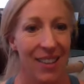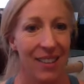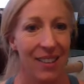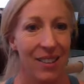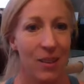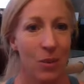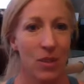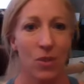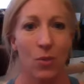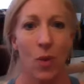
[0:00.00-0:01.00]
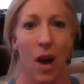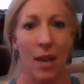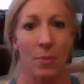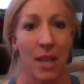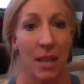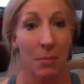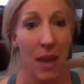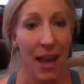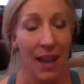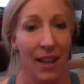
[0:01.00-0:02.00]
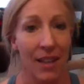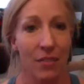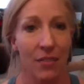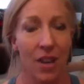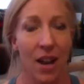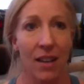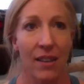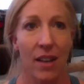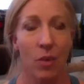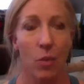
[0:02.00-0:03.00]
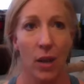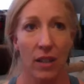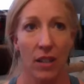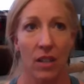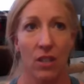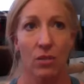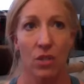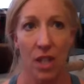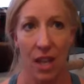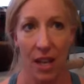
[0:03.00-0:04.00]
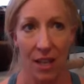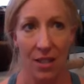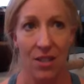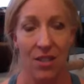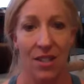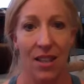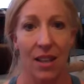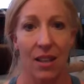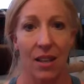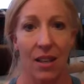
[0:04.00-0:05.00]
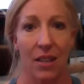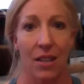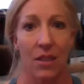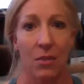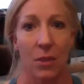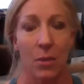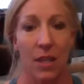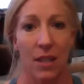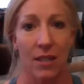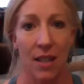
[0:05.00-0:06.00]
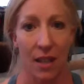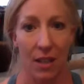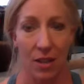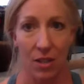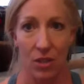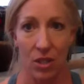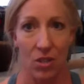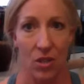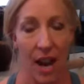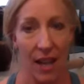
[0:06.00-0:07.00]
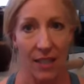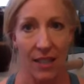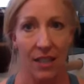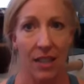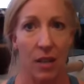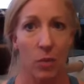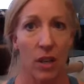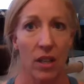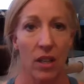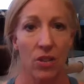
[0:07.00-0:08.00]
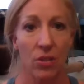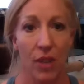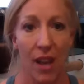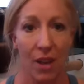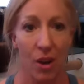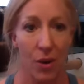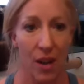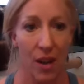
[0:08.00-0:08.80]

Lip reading: Was your why being met? And if not, like, what can you change? Like, maybe it's like you're distracted. Like, what can you let go of?